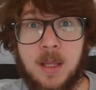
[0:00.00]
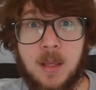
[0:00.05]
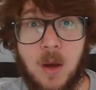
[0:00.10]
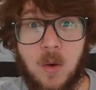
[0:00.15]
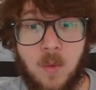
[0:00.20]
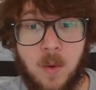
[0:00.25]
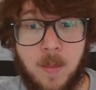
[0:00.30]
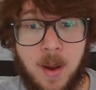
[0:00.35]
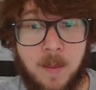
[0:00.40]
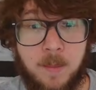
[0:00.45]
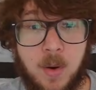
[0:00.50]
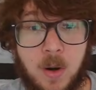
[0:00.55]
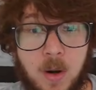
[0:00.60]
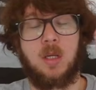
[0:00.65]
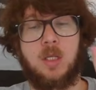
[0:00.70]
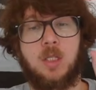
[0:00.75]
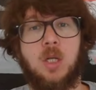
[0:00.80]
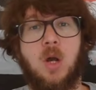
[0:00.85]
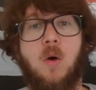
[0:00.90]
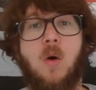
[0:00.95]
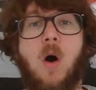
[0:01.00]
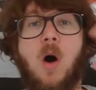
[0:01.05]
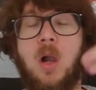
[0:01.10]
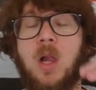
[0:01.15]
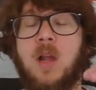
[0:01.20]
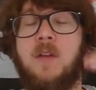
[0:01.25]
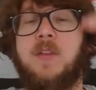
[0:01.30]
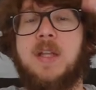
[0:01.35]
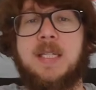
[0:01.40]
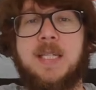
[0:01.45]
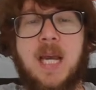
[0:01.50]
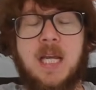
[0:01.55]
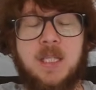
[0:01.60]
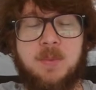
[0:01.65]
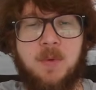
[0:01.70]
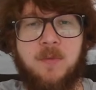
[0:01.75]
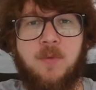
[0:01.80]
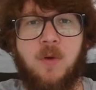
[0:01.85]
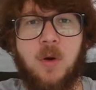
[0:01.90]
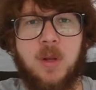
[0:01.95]
though, remember. So all of the tests
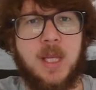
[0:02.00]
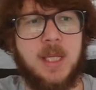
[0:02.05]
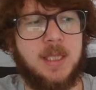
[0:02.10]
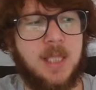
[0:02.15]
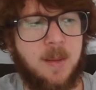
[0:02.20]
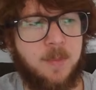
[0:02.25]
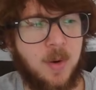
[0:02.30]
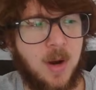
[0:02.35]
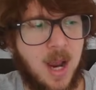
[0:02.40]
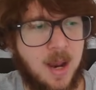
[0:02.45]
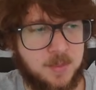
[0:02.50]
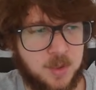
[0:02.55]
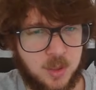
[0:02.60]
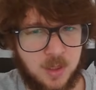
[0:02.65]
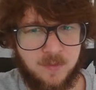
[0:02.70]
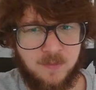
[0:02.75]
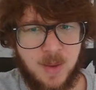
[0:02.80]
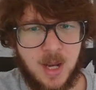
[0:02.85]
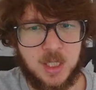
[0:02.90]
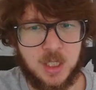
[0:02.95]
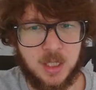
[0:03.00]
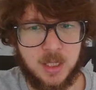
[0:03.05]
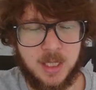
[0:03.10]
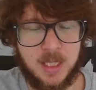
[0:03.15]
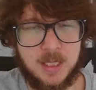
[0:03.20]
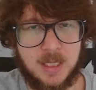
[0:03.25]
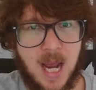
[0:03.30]
before this, I perhaps should have mentioned this,